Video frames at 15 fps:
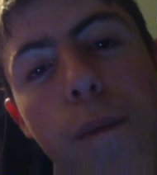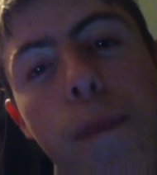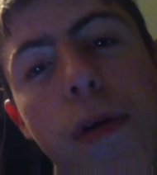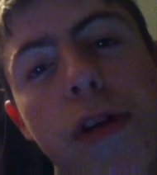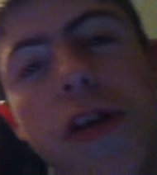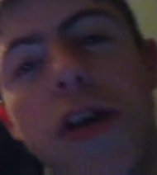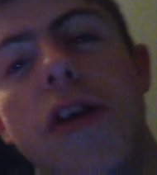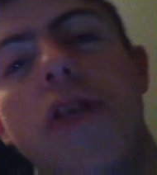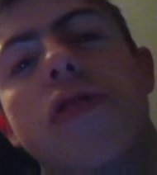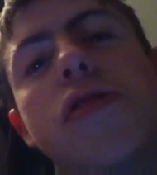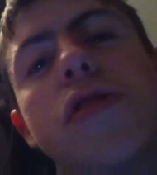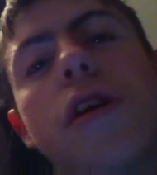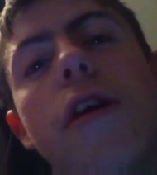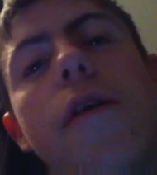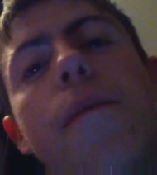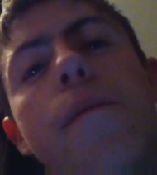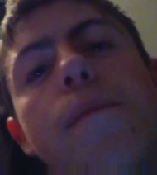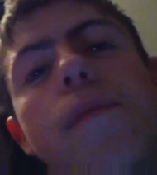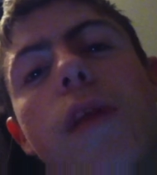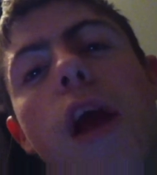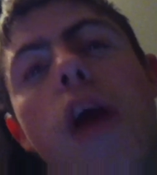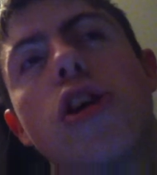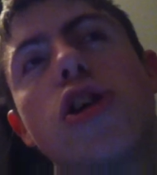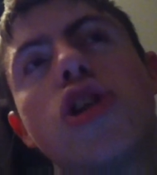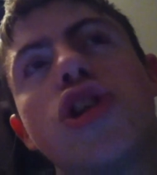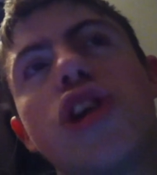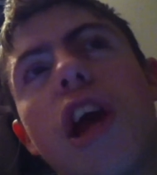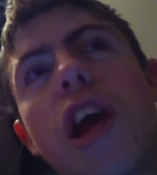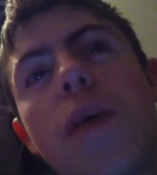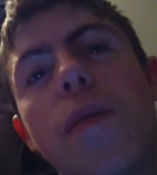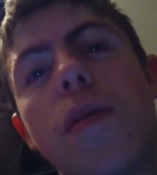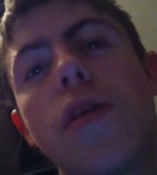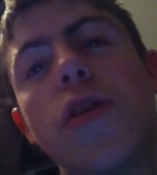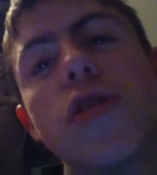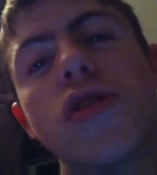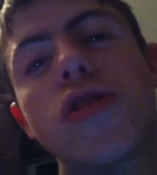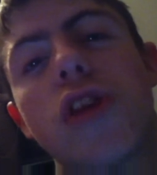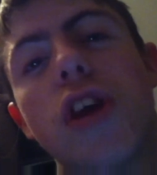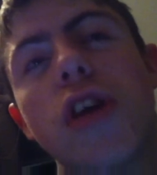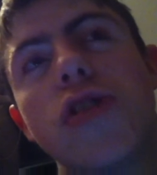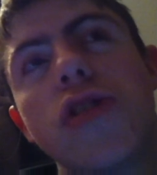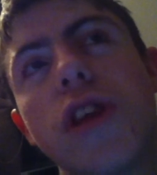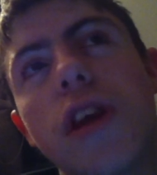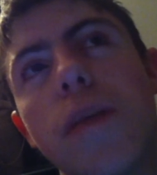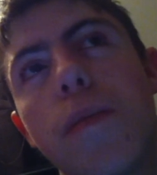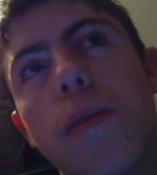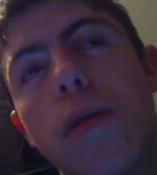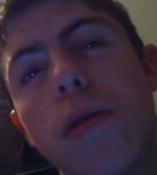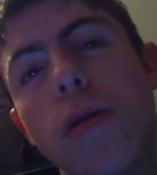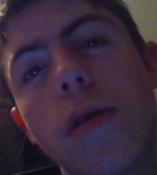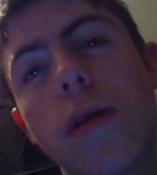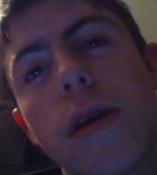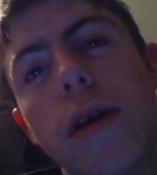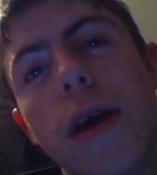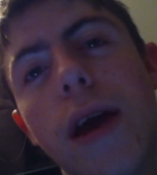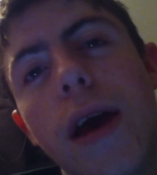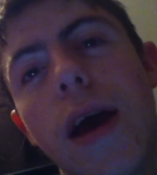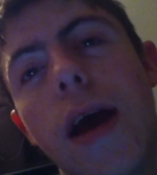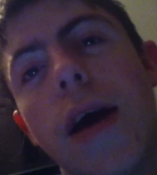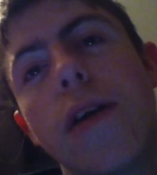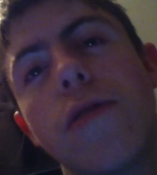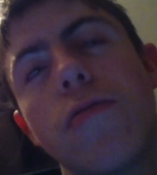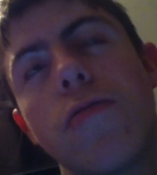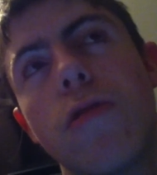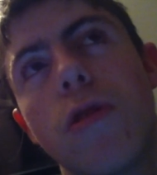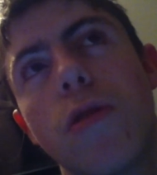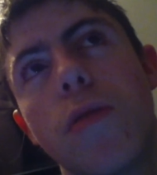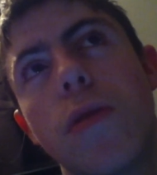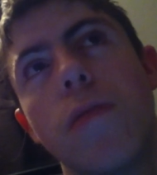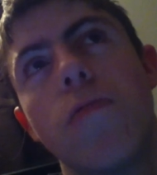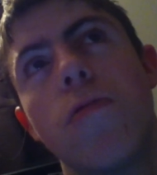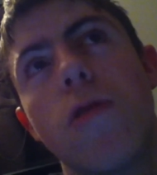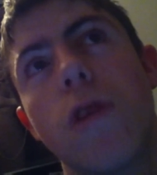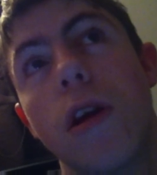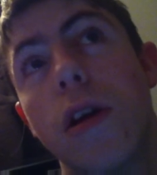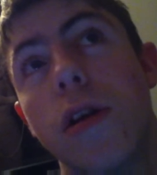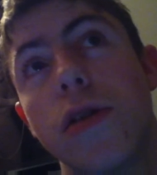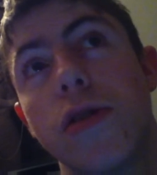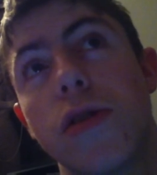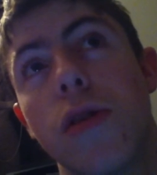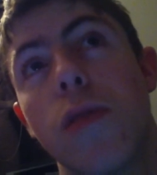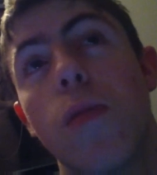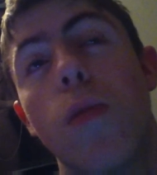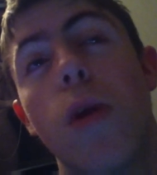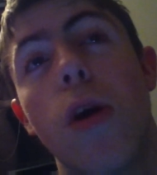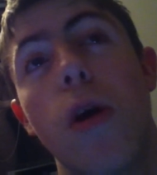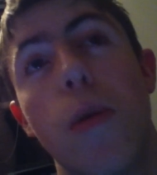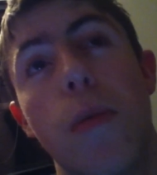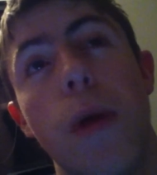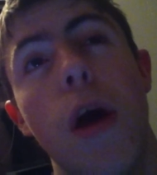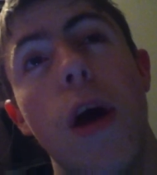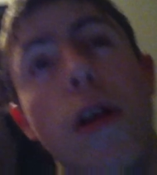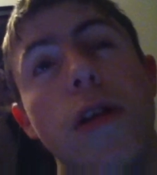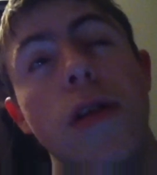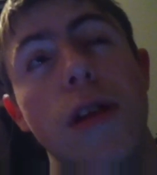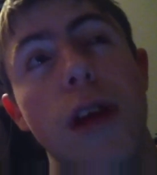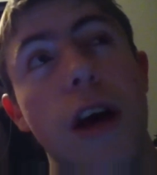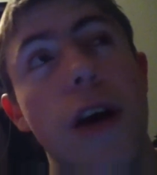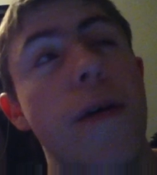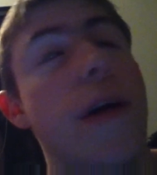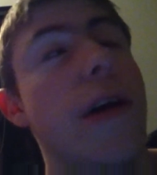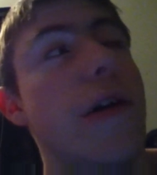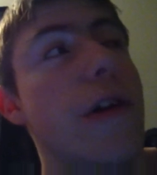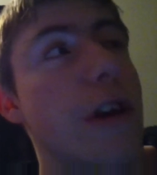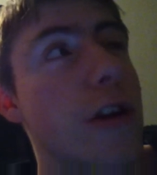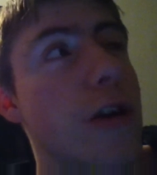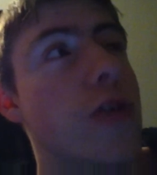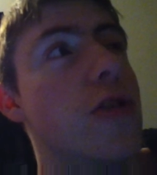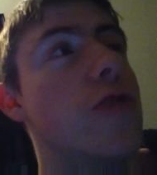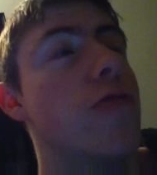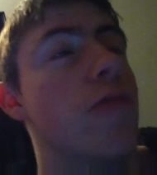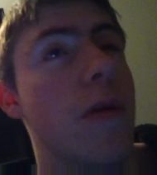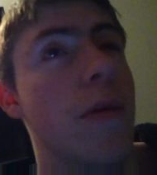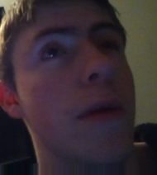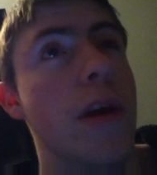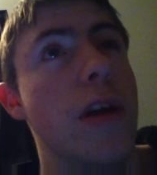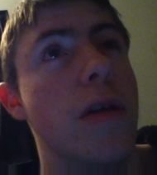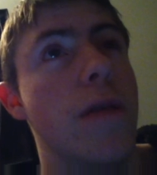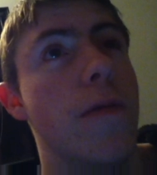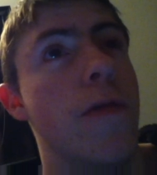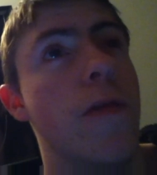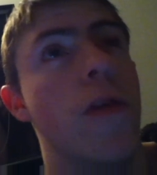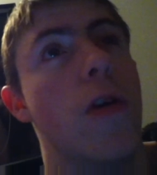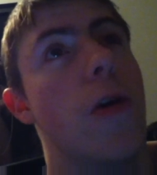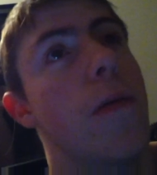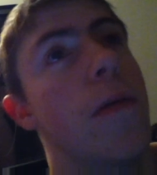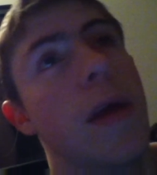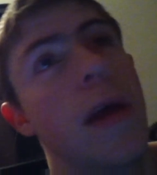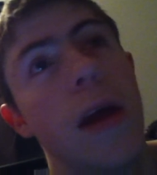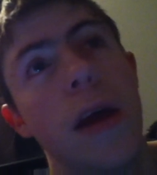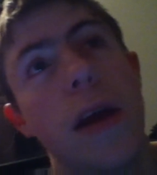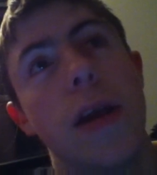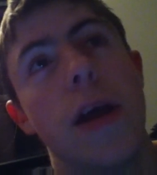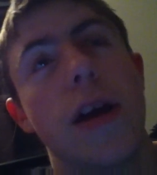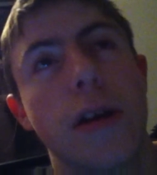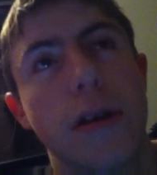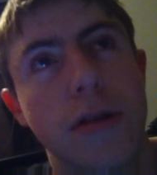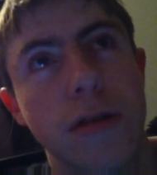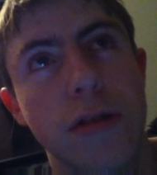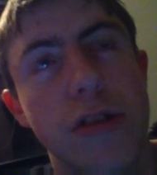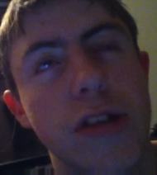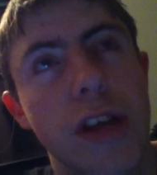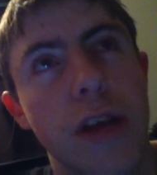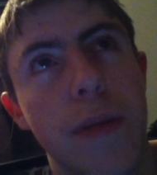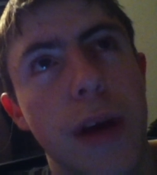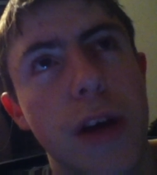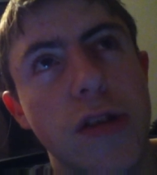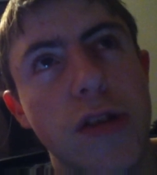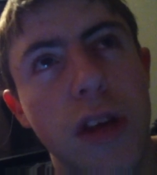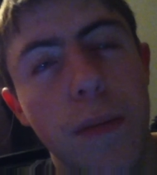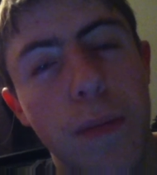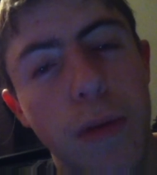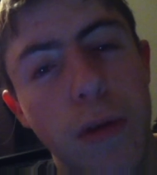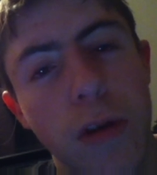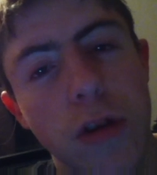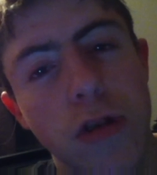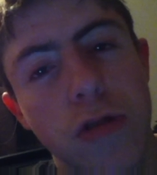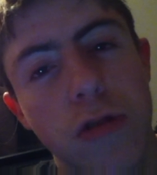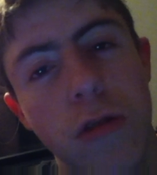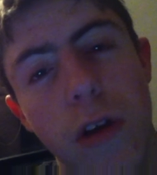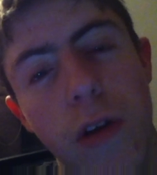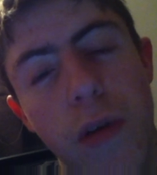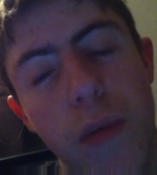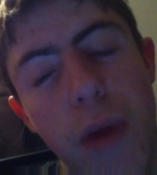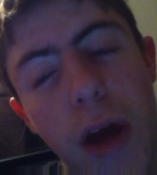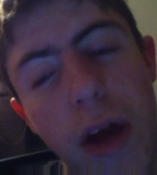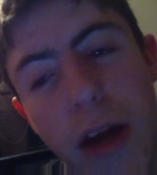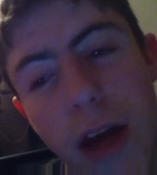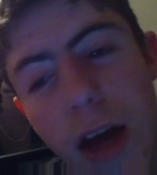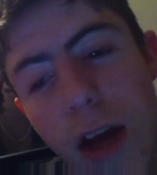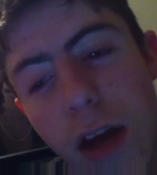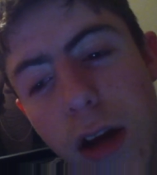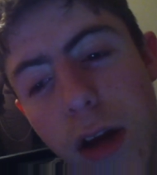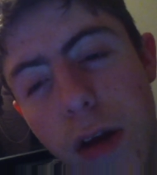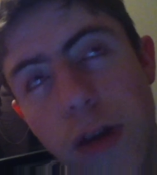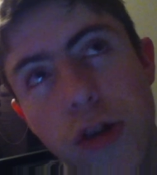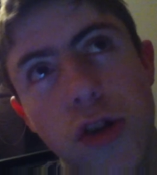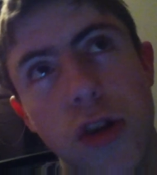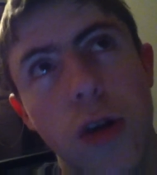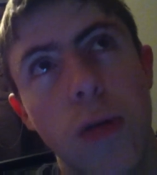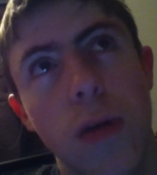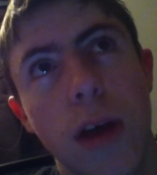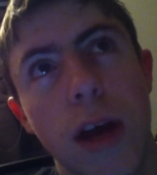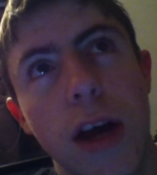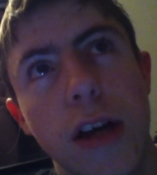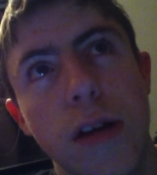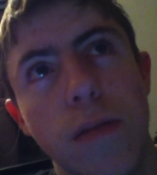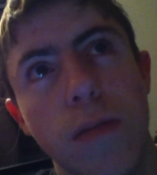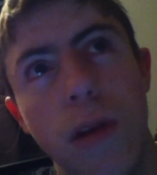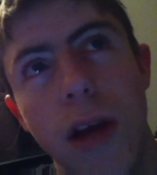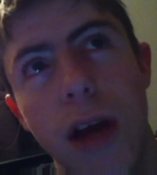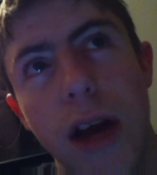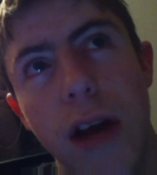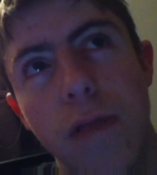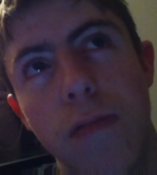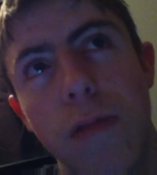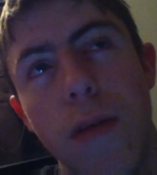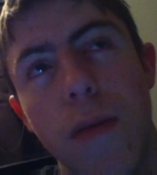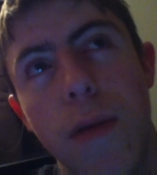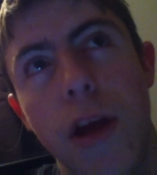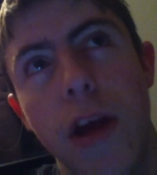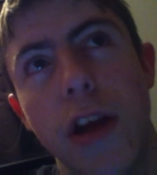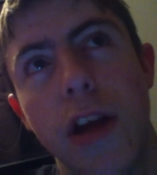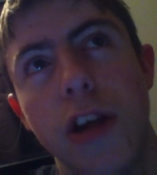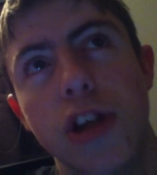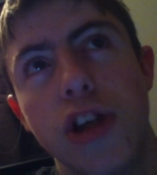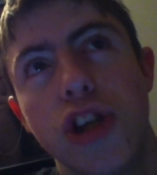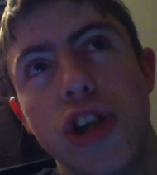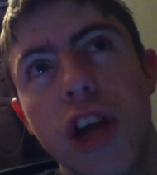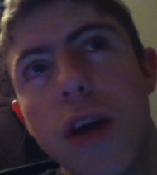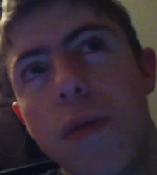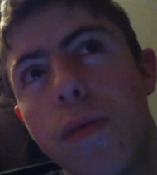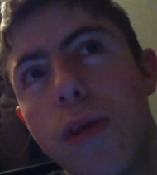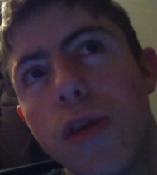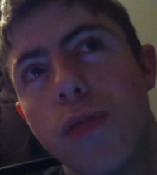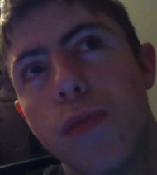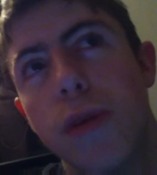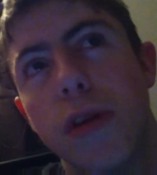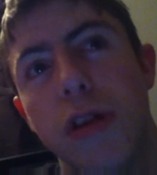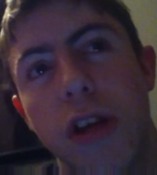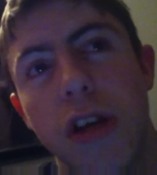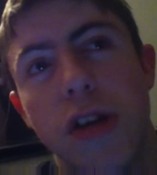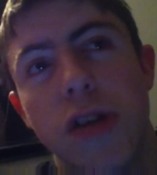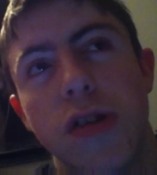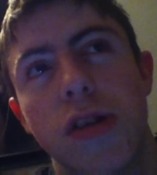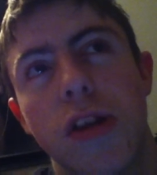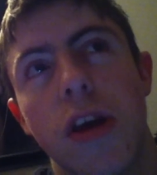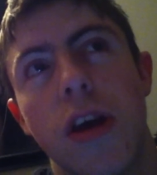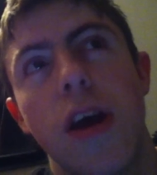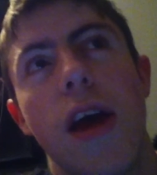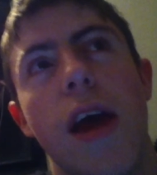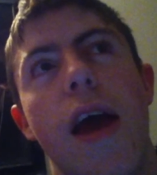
Batista, Sheamus, CM Punk, and Roman Reigns. What a good remaining four. Now, as we said about CM Punk got screwed over by Kane, so we had remaining Sheamus, Batista,